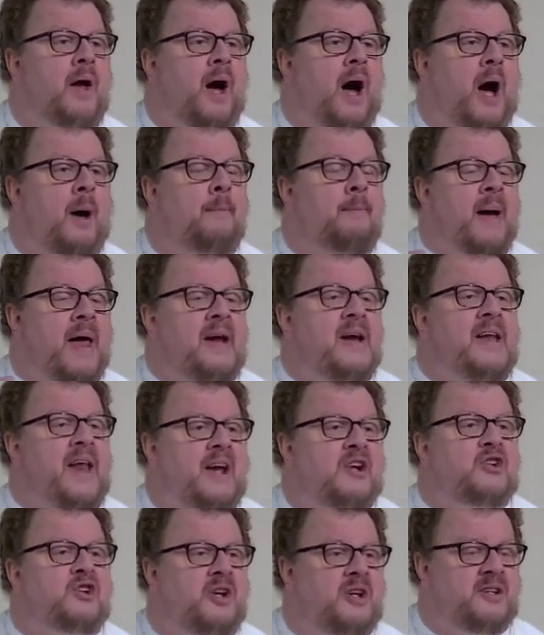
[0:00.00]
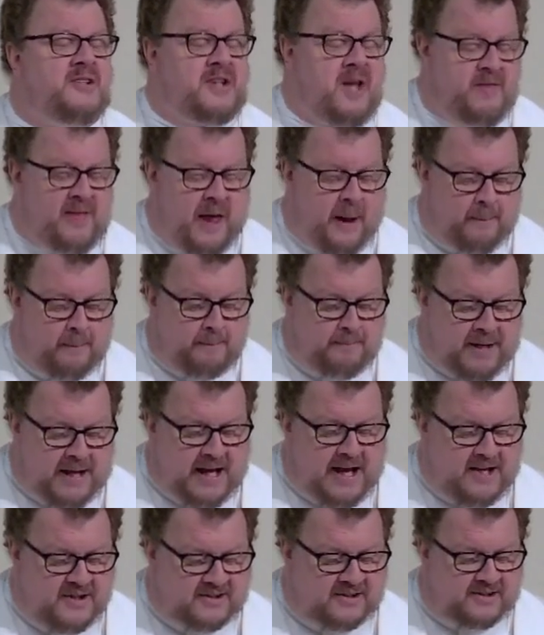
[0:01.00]
a benediction to them.
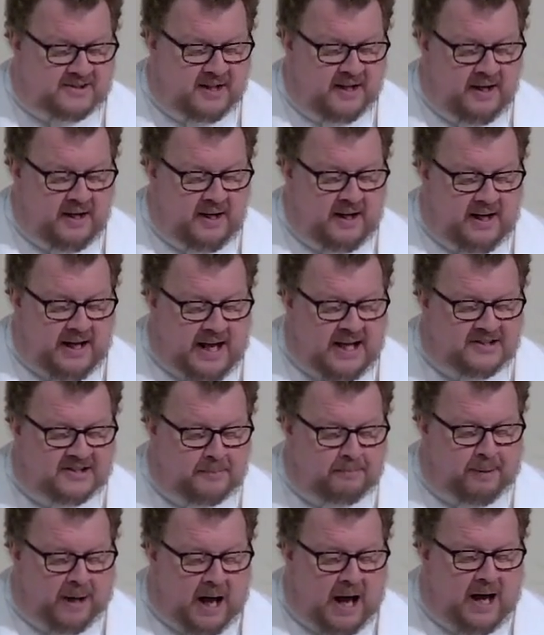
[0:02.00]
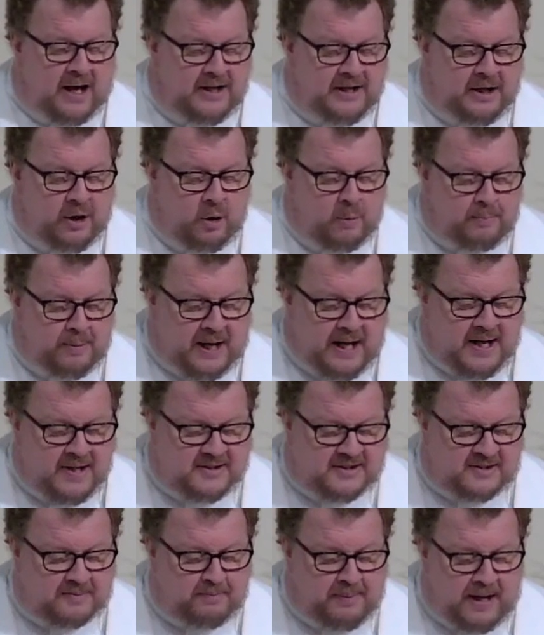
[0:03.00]
Peace is upon you.
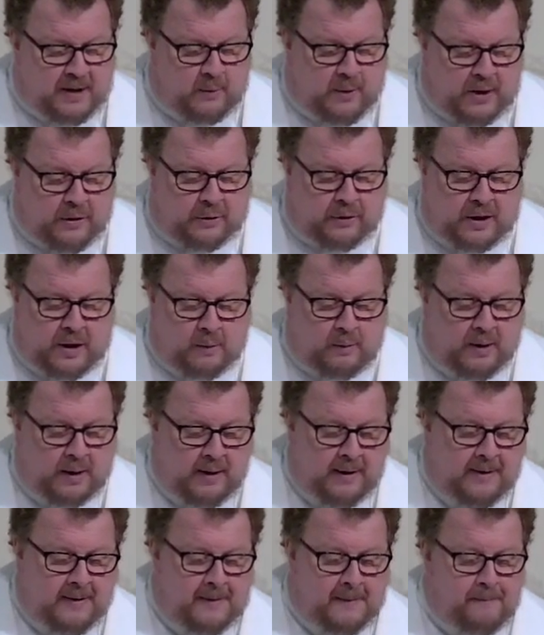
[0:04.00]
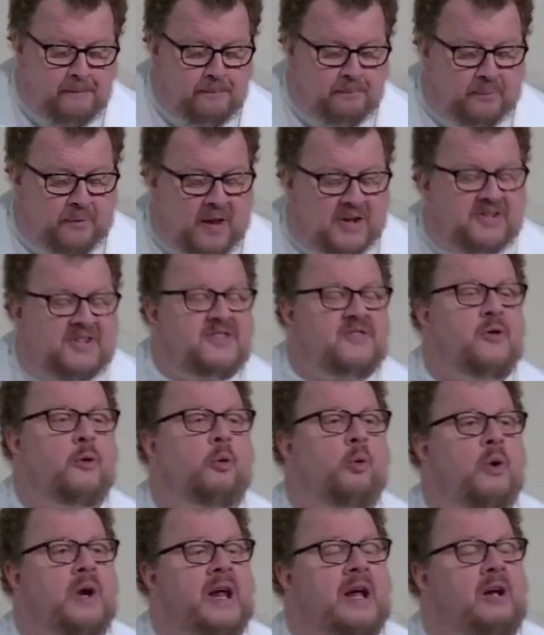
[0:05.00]
Peace be with you. This is
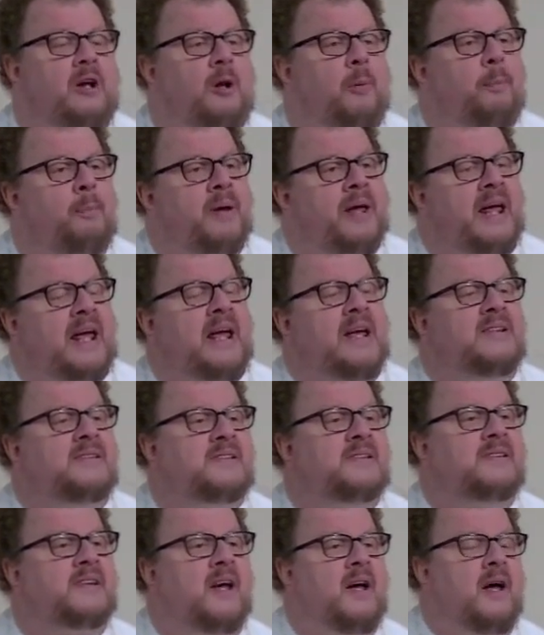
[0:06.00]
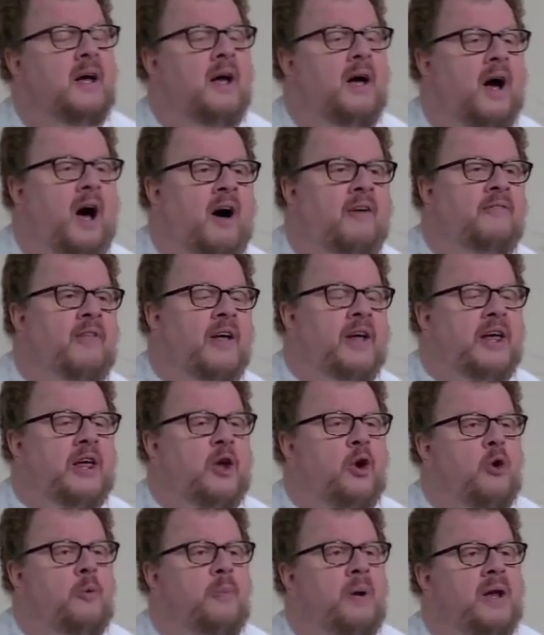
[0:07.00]
the real peace of the
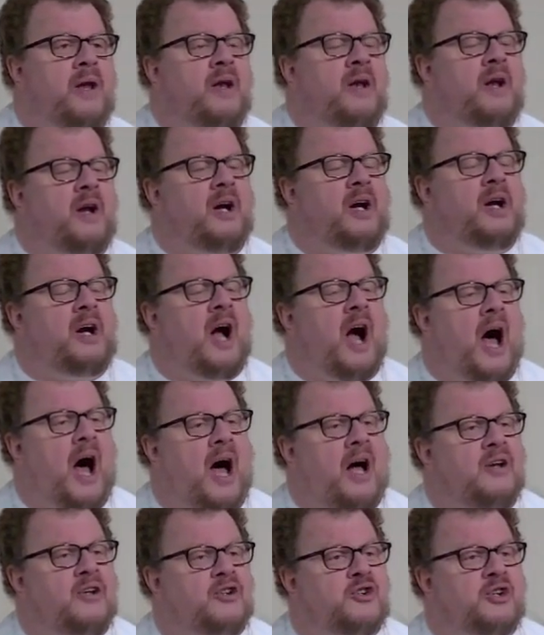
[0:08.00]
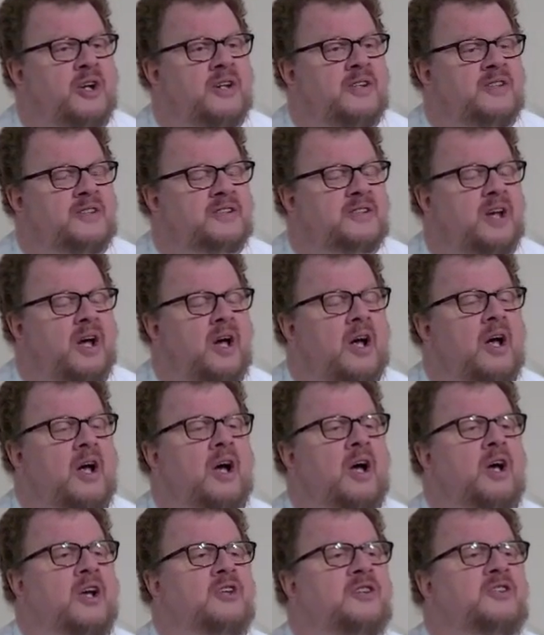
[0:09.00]
human conscience
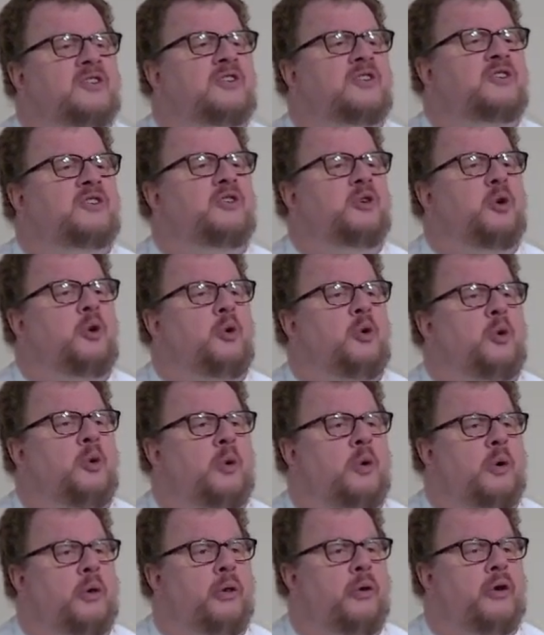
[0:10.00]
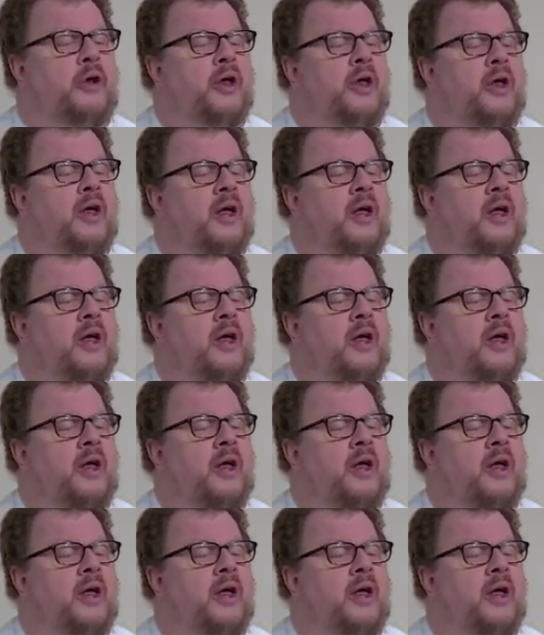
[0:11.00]
soothed